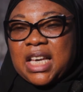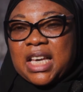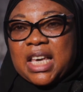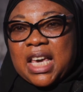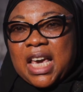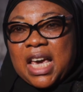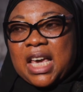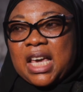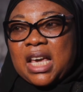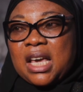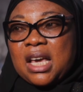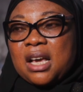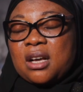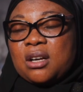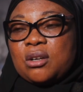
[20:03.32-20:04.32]
the key
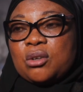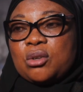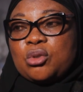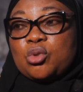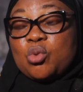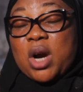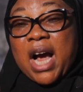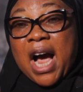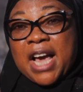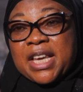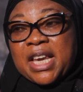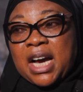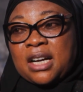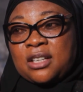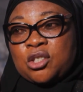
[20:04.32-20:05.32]
to
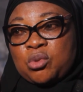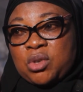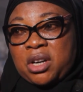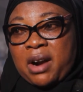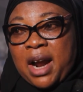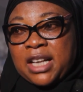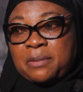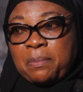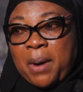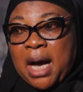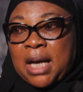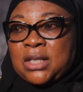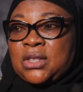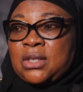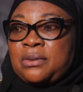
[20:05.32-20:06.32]
guidance to the right
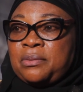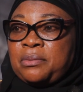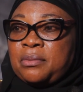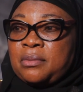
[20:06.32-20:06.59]
path.